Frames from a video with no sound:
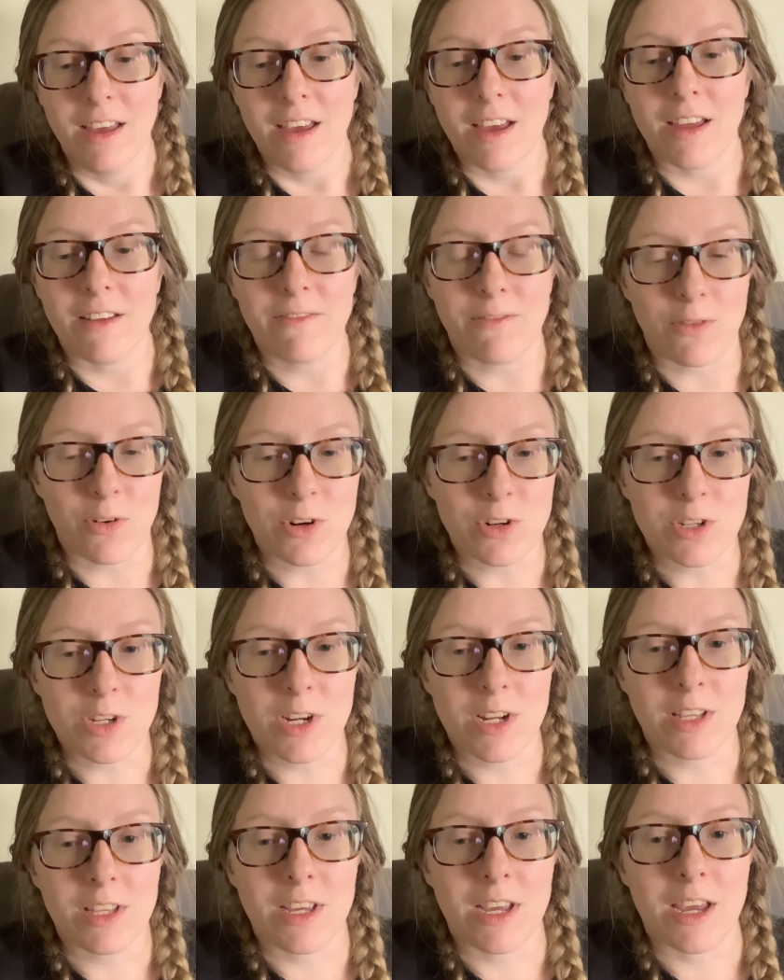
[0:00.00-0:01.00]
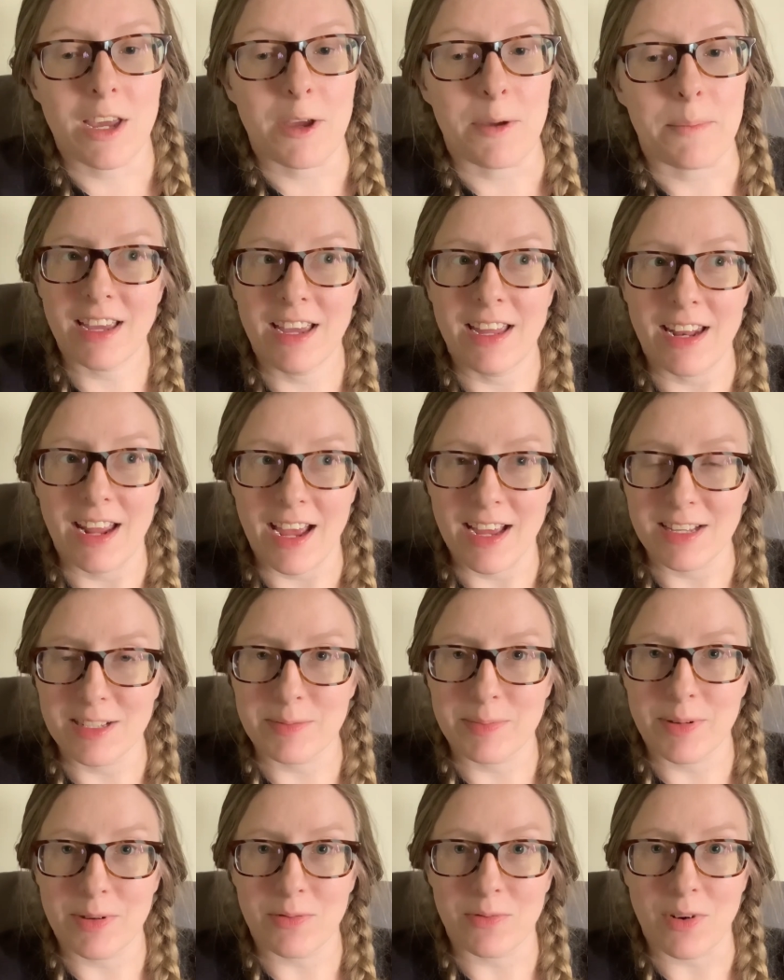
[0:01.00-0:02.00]
Unfortunately, it has
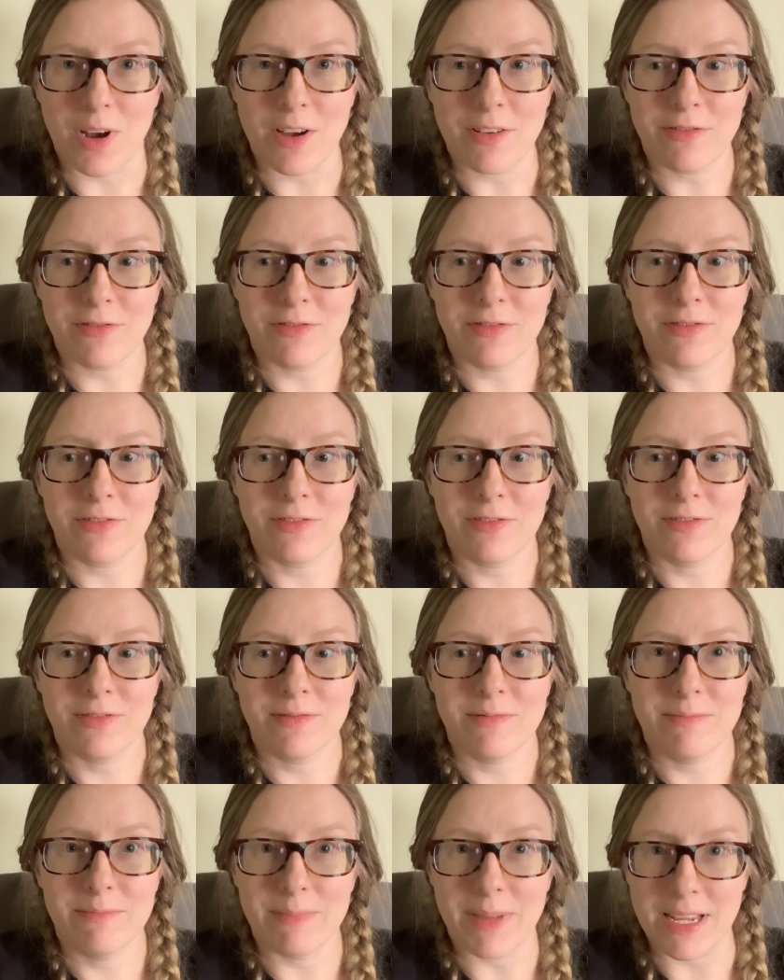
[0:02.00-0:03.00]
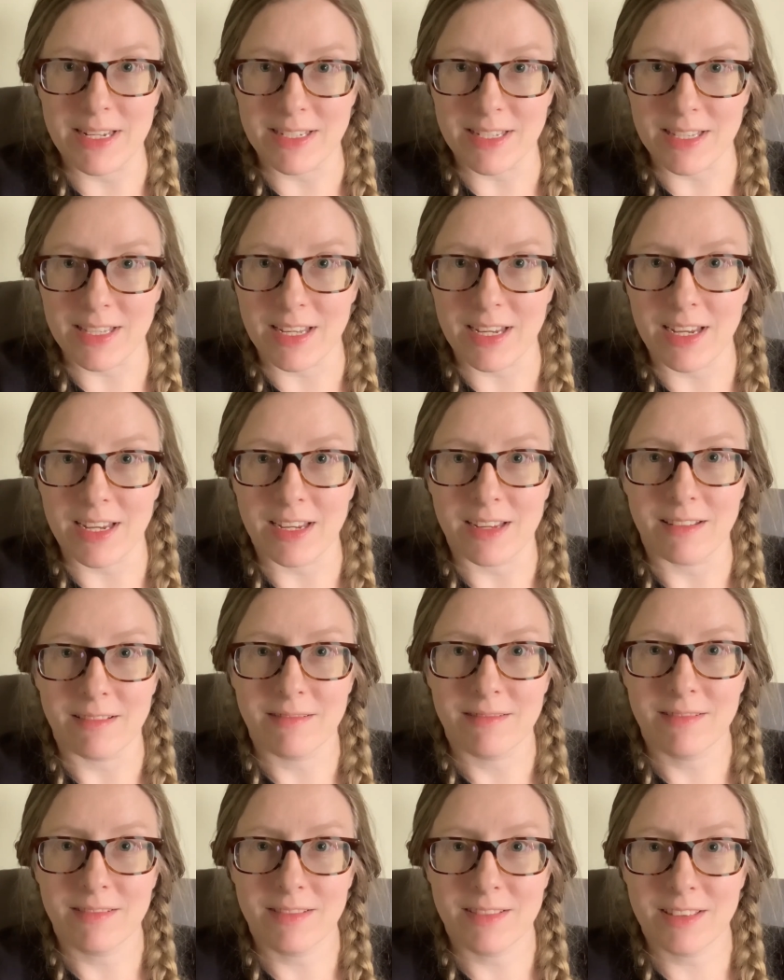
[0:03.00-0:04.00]
been rough mentally
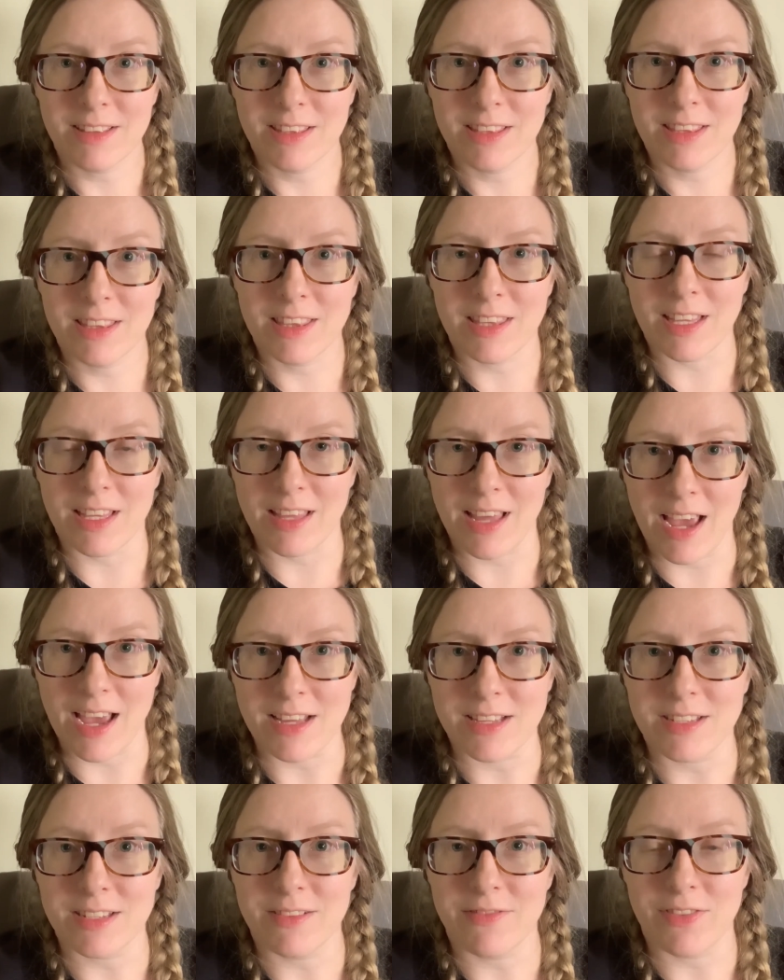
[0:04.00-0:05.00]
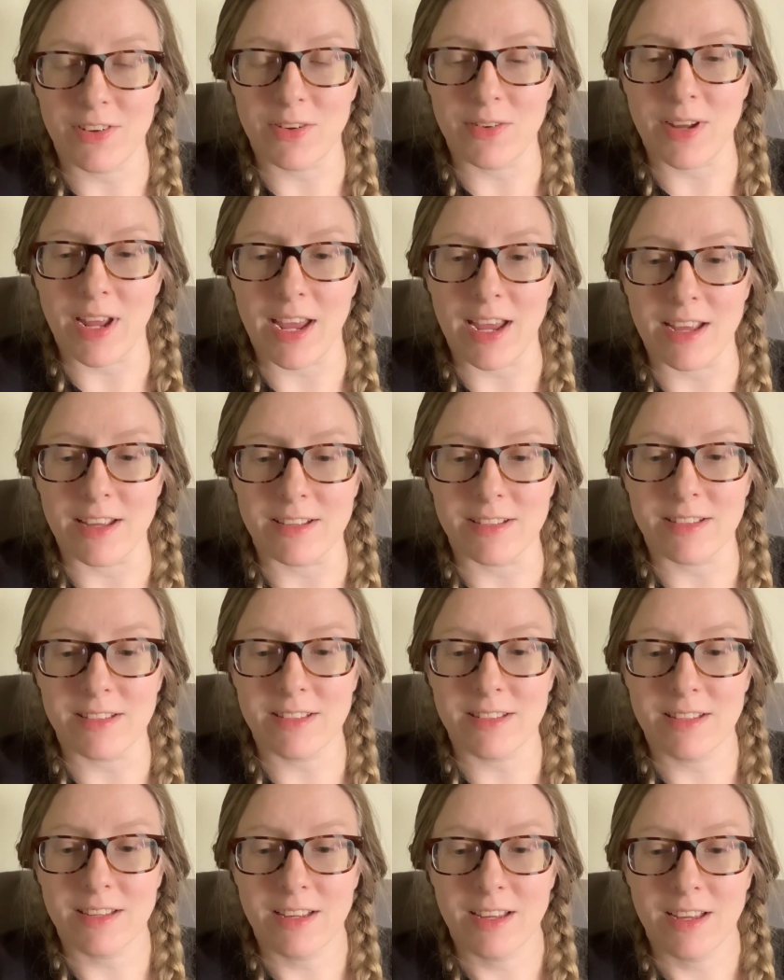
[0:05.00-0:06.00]
the last few days,